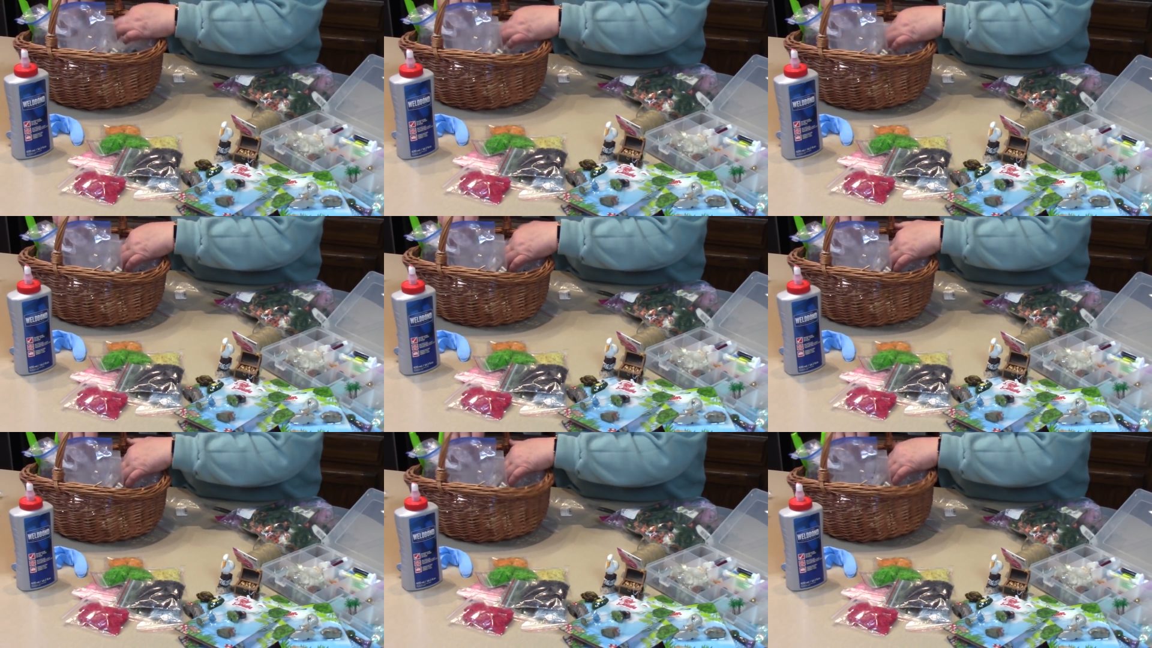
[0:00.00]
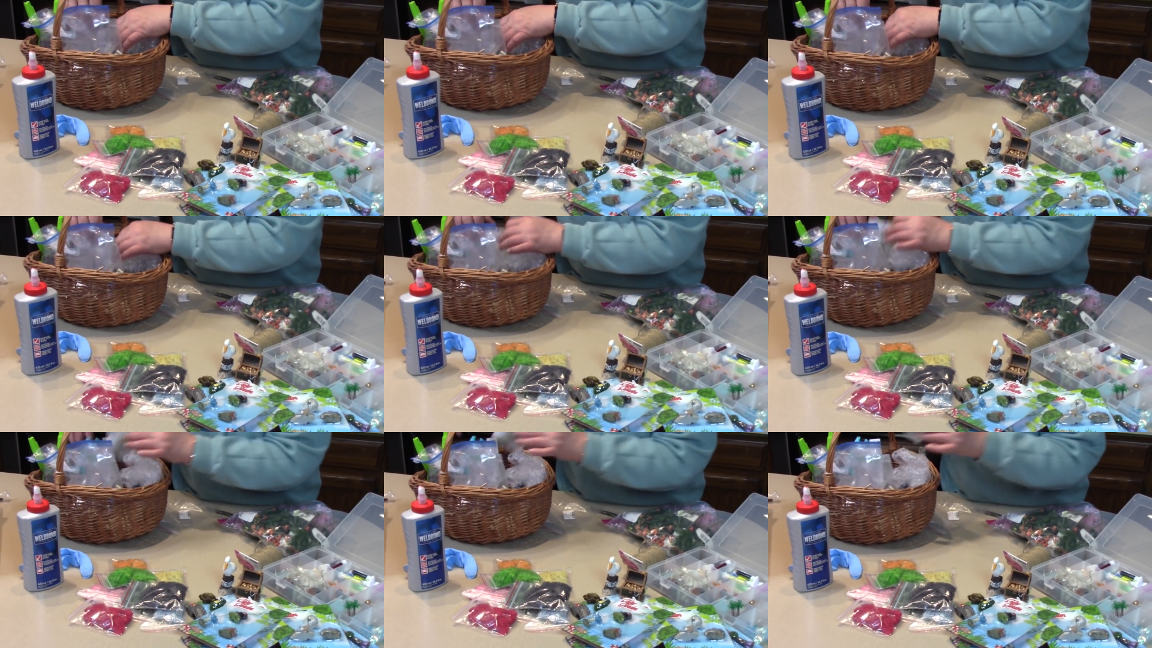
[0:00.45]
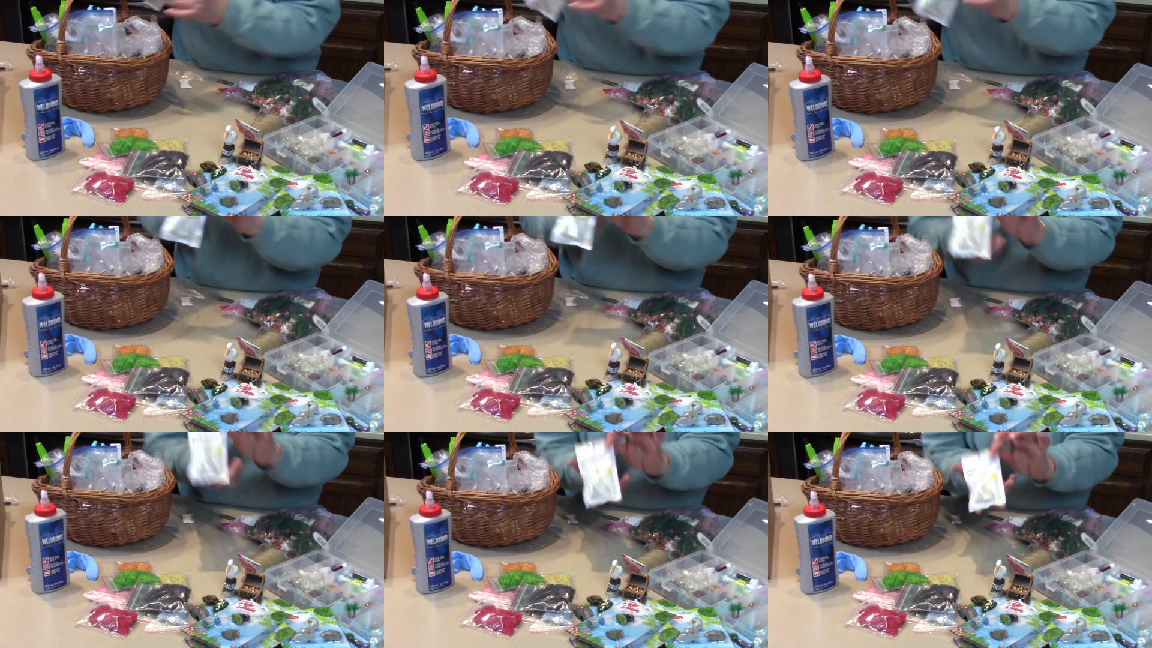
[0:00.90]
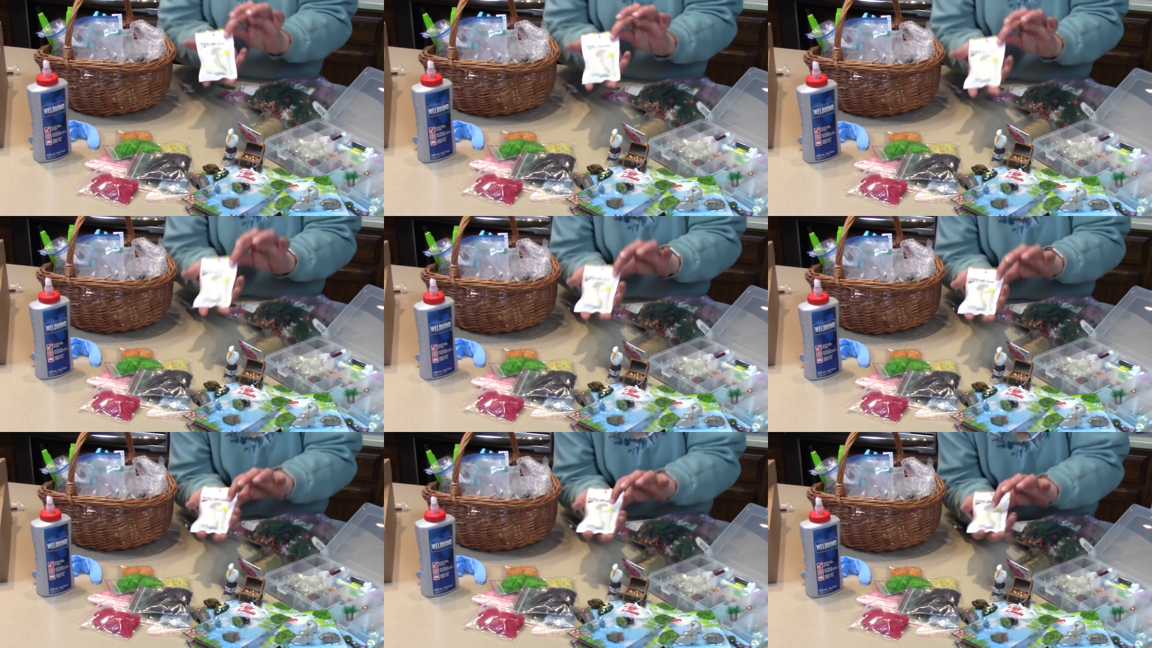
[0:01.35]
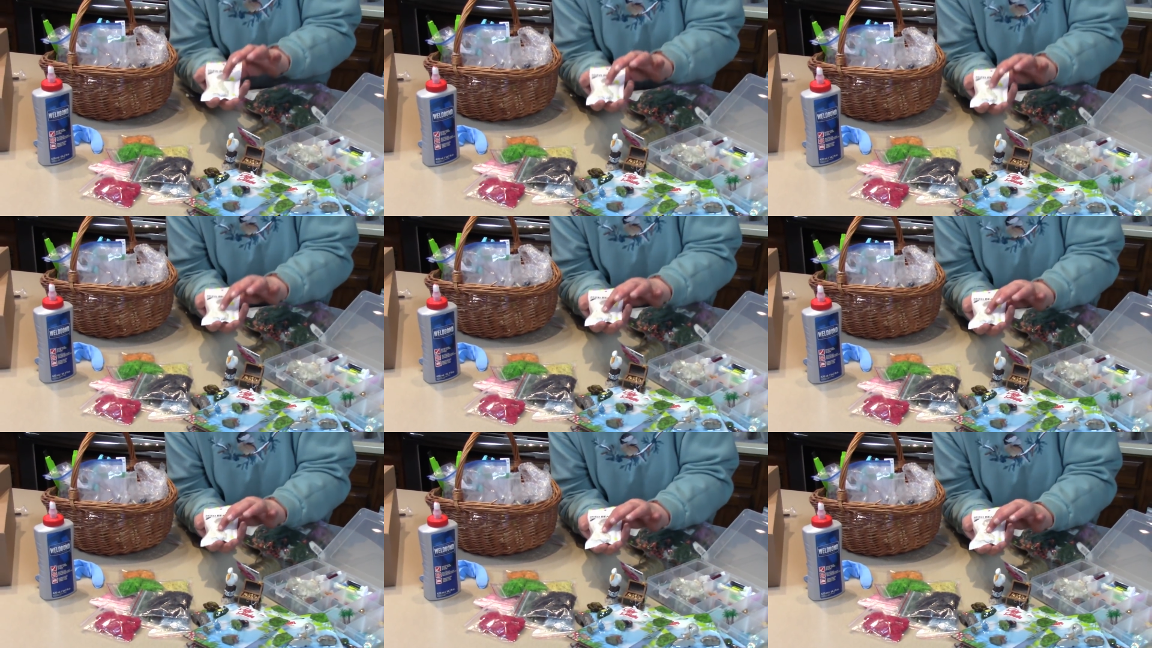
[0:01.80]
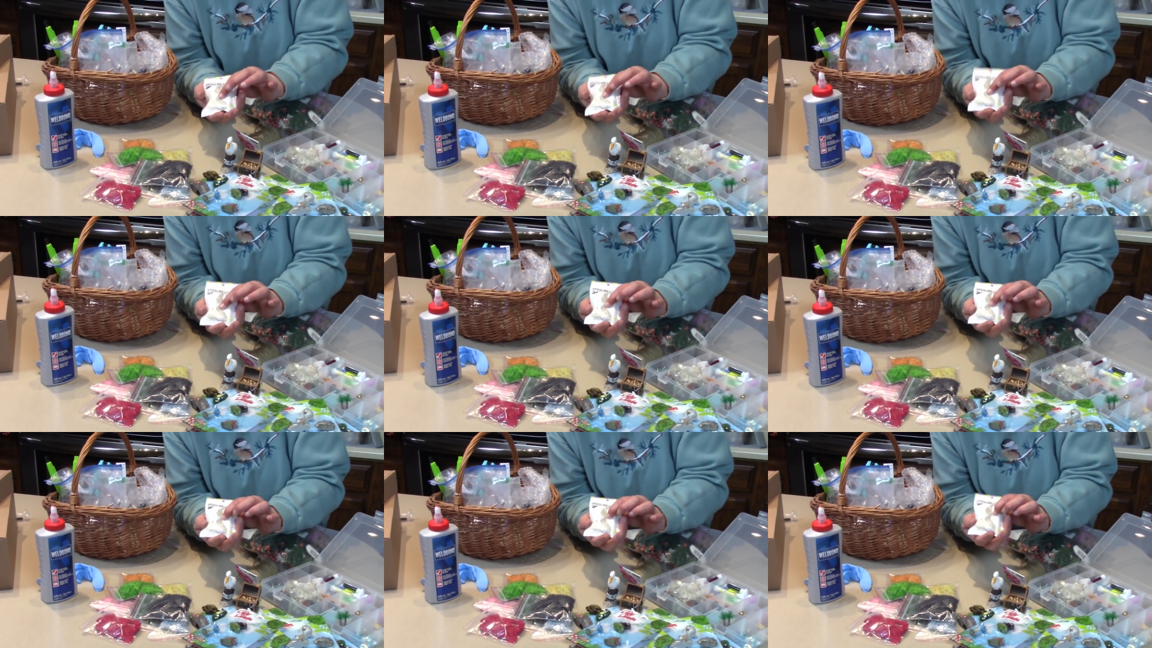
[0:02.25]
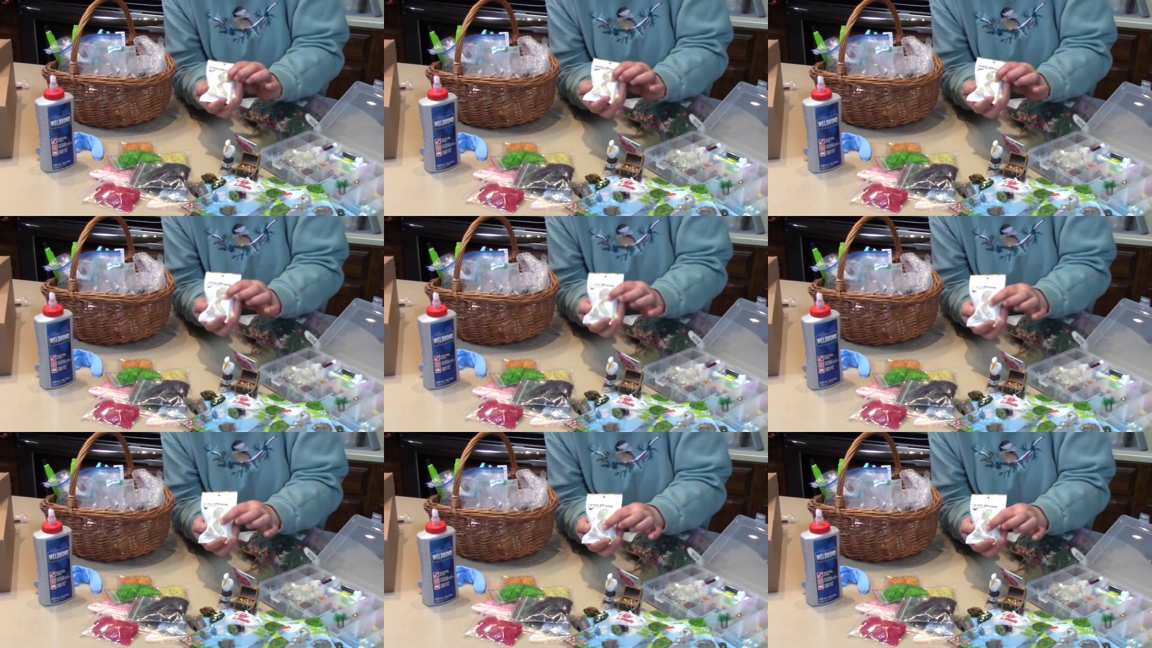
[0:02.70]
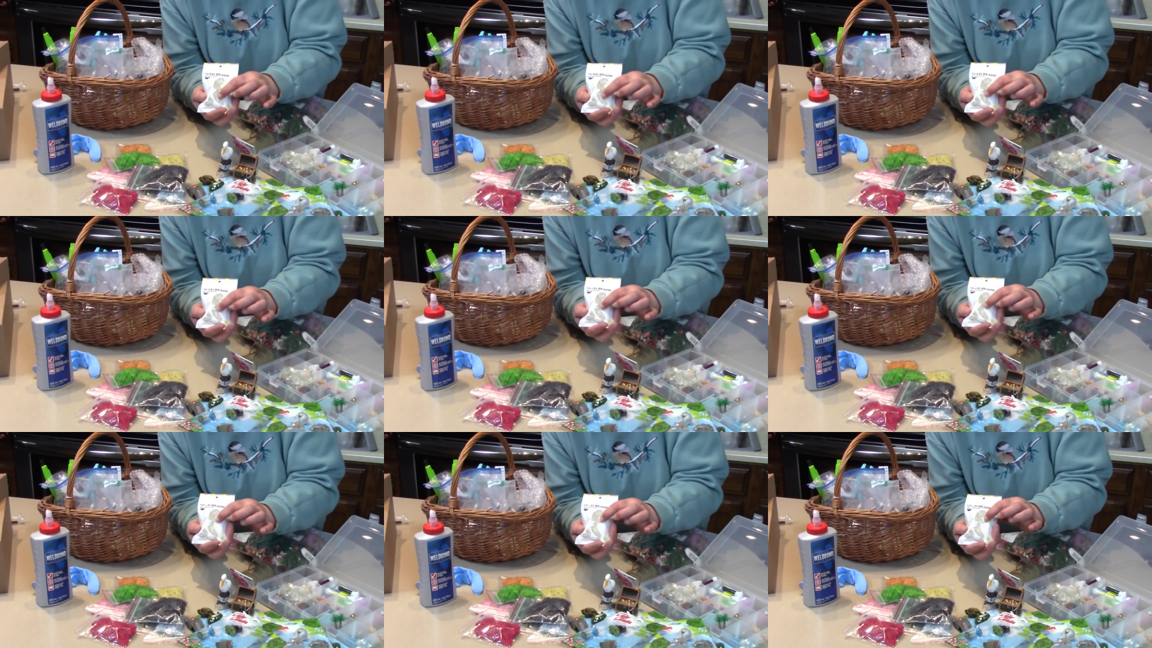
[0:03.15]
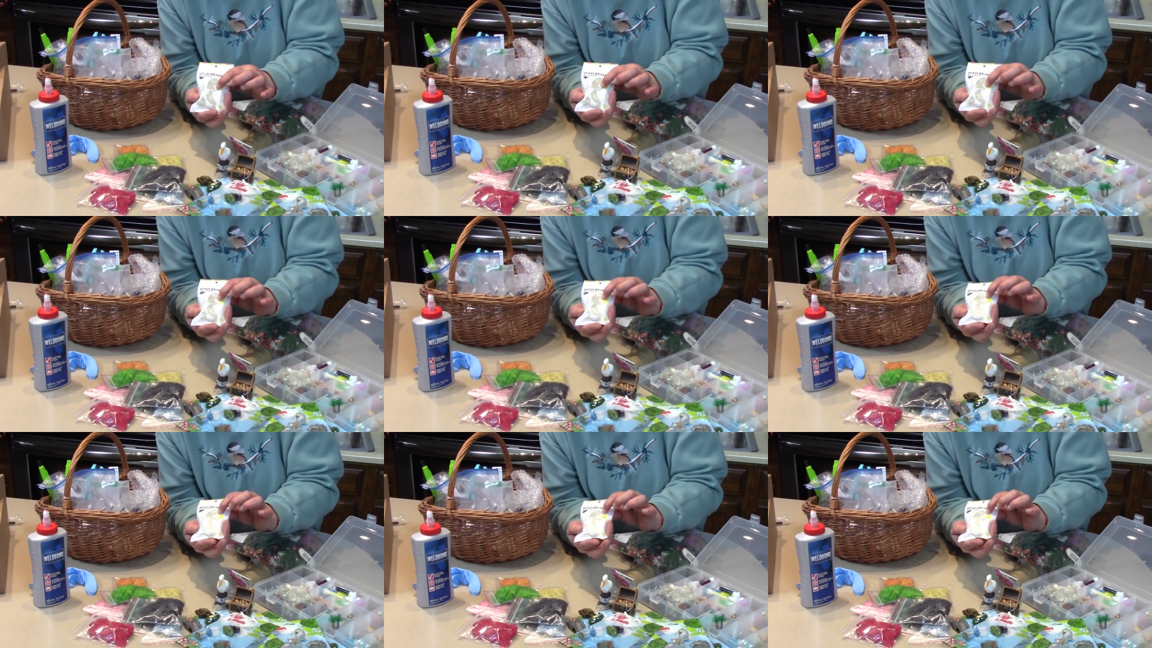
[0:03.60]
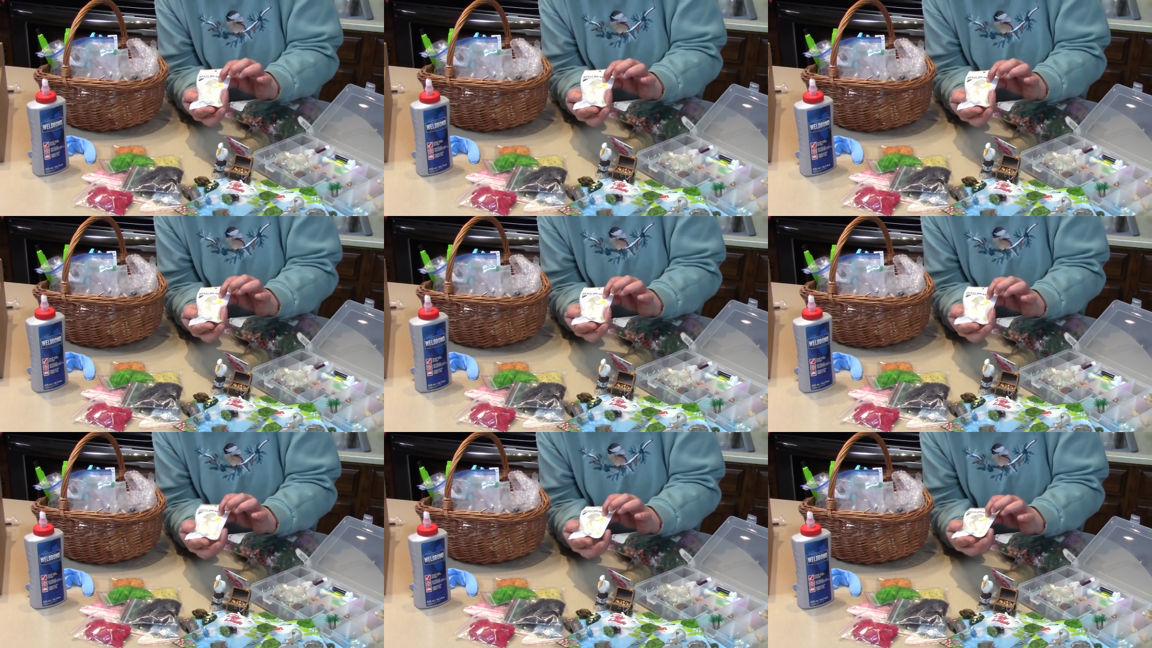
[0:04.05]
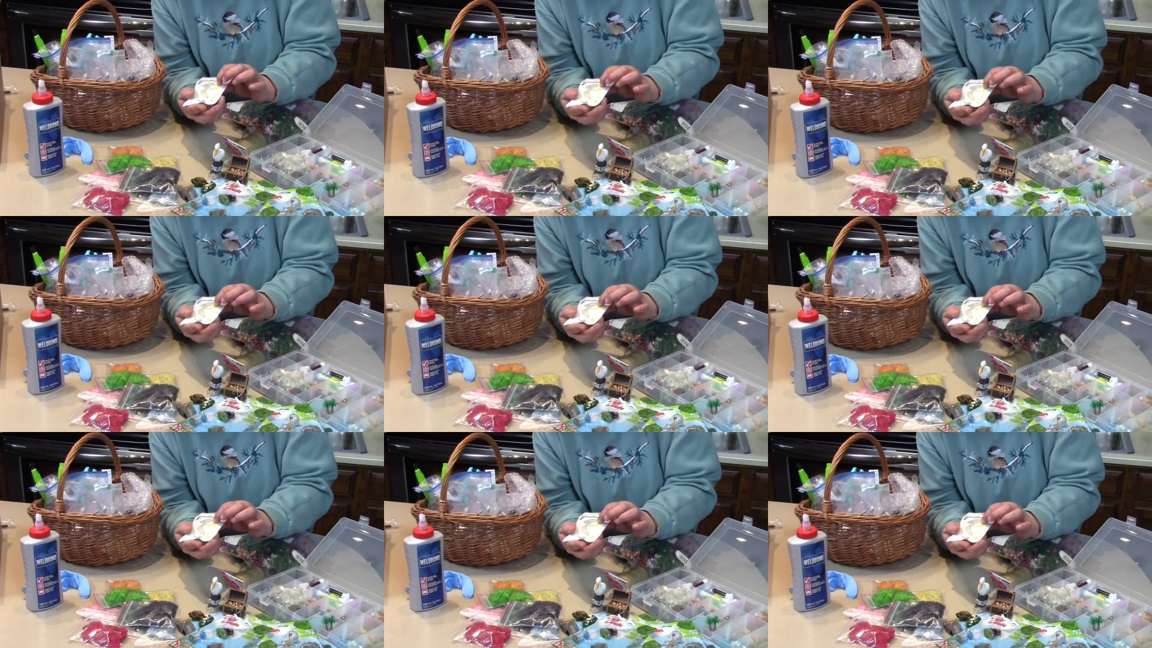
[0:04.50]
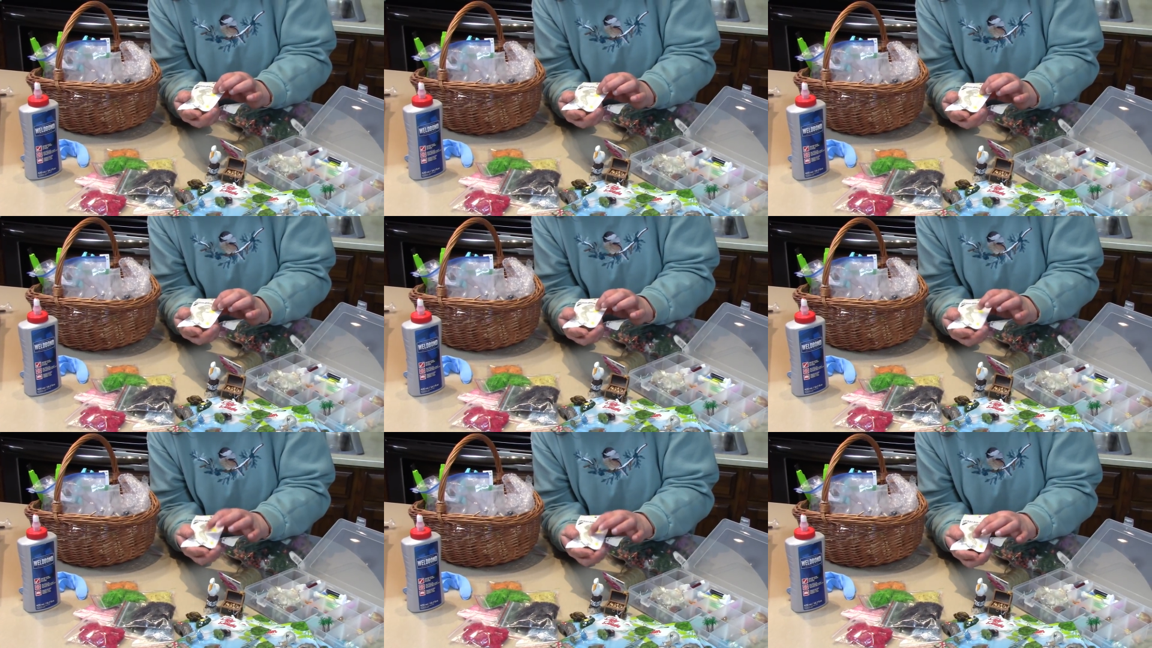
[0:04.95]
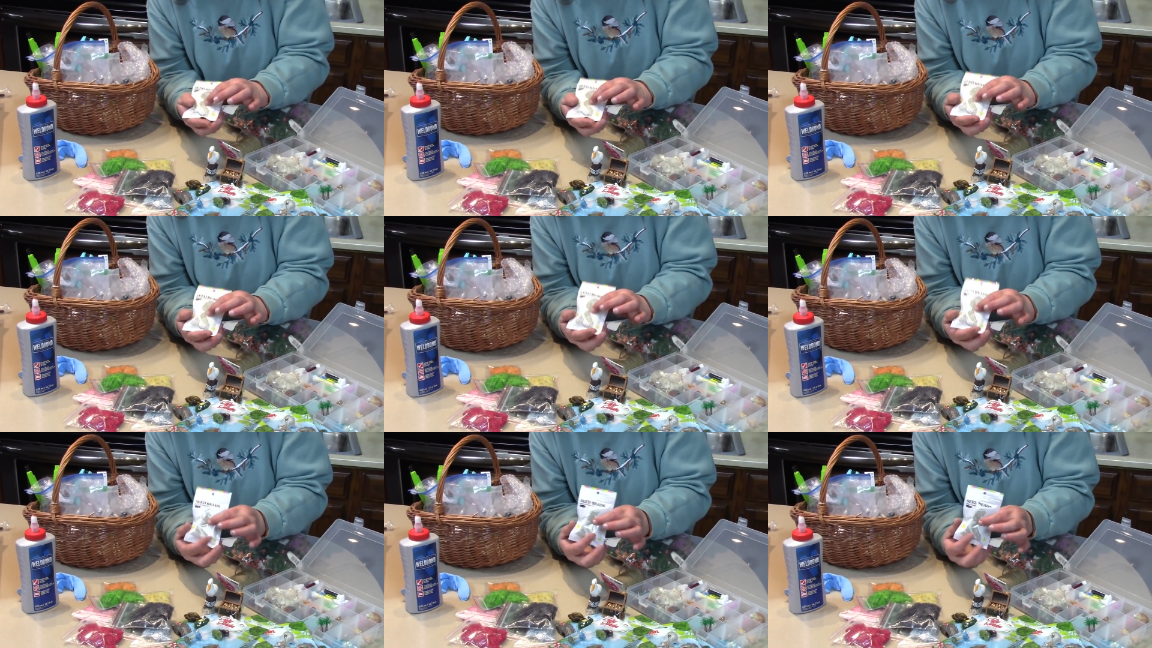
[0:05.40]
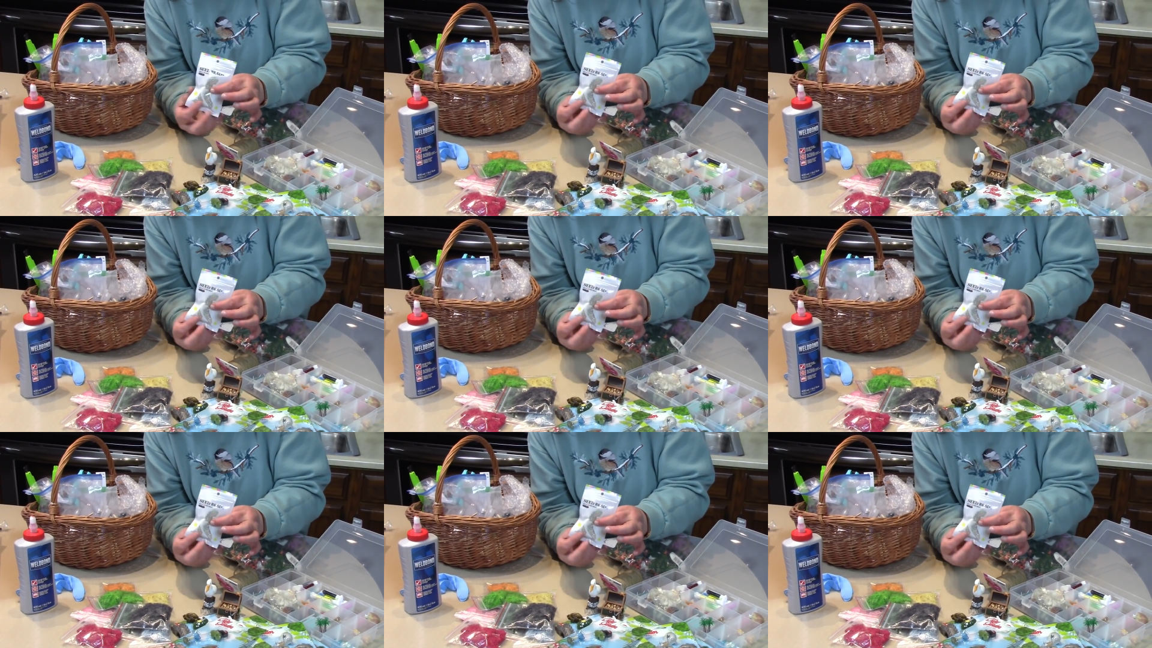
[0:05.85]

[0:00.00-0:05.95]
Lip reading: Nobody's mouth can be seen.